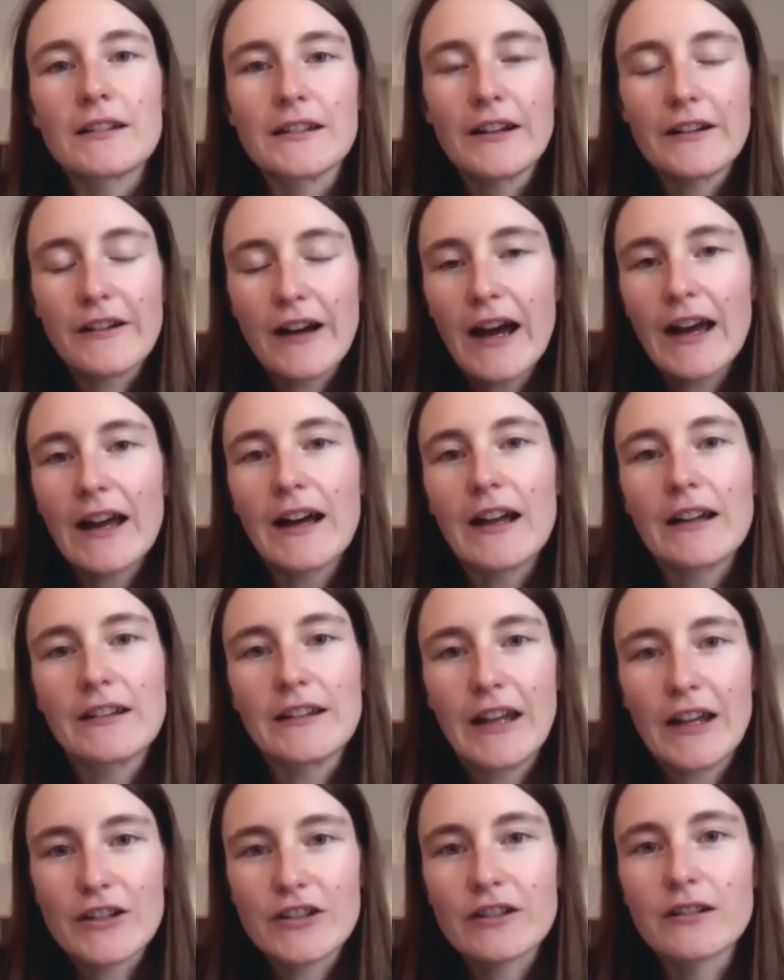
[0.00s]
Daria
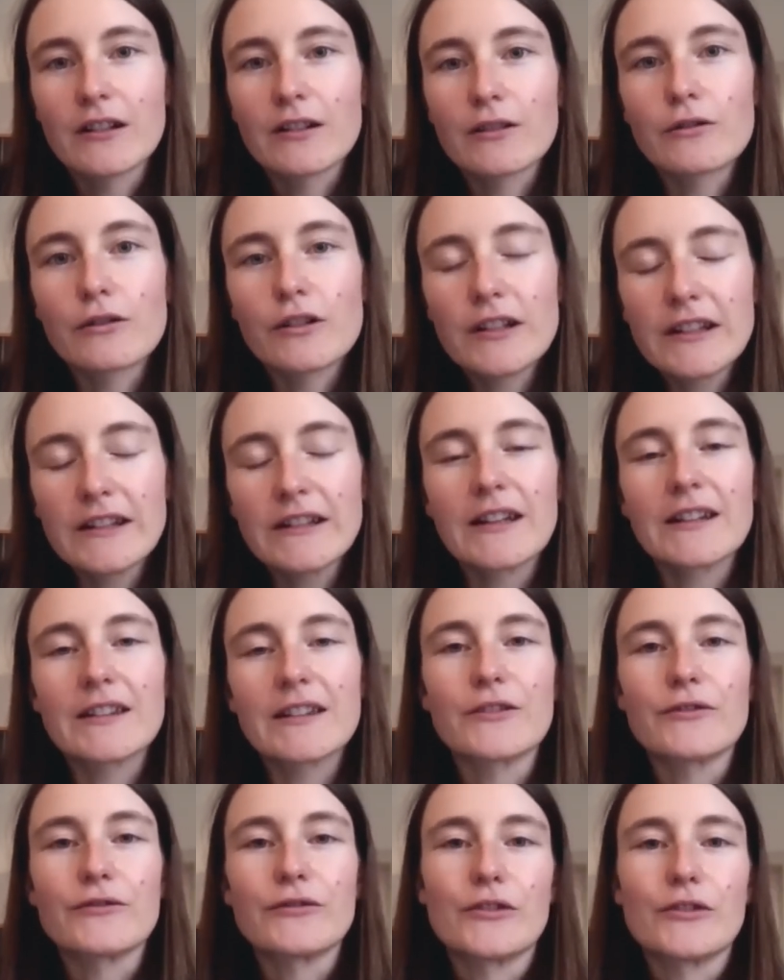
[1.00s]
national
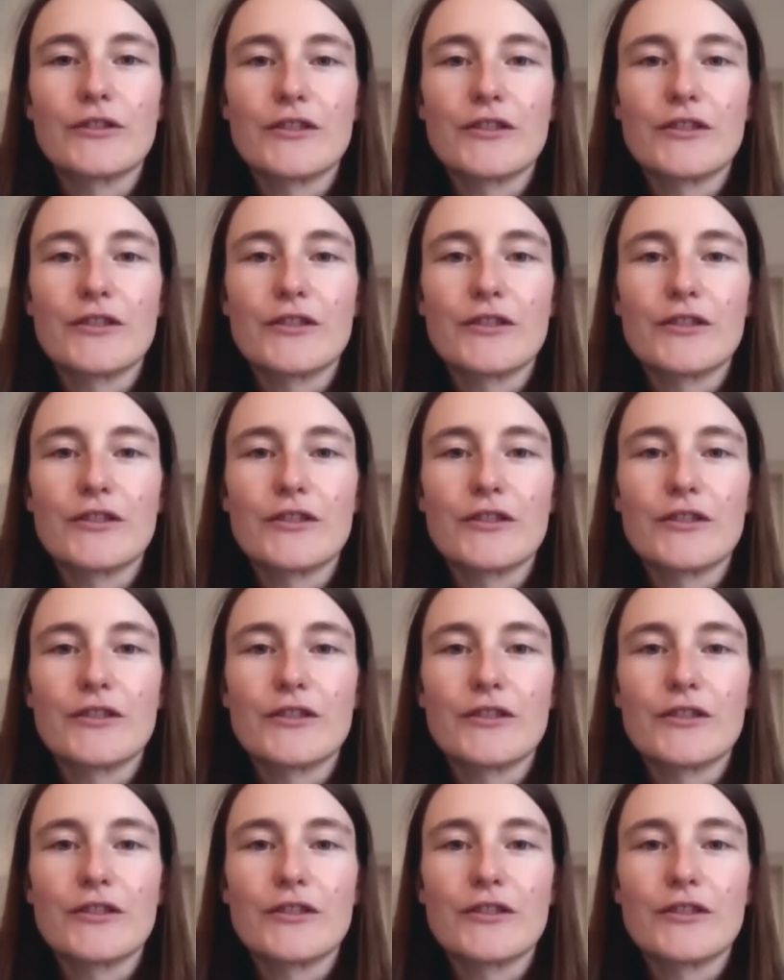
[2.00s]
coordinator for